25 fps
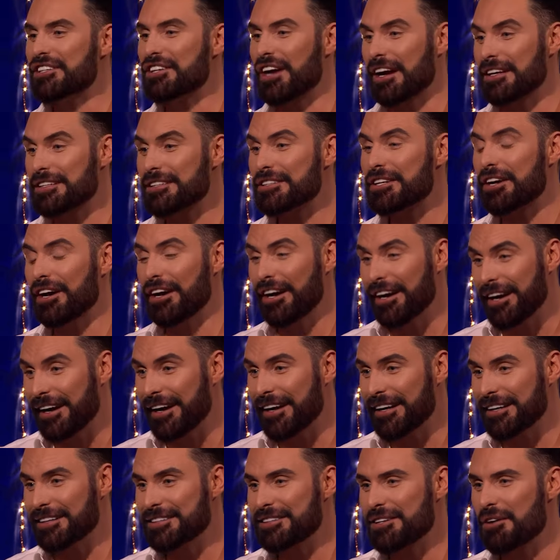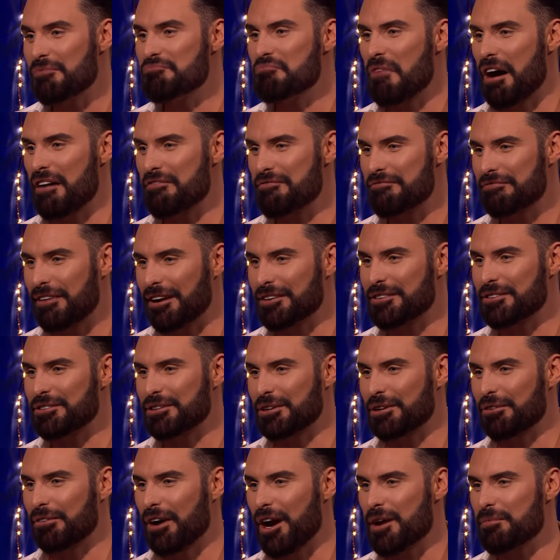just heard my front
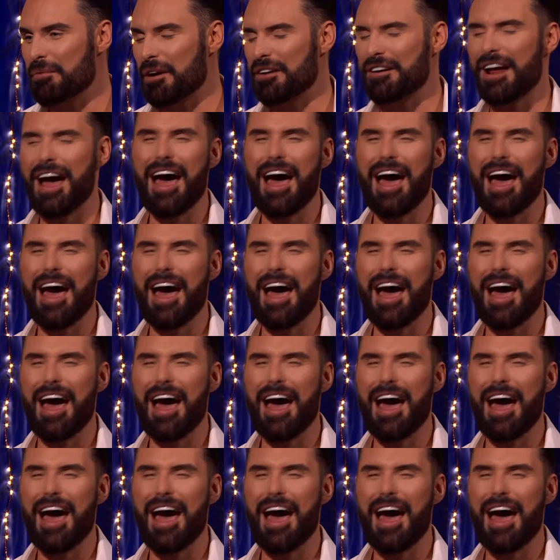door open,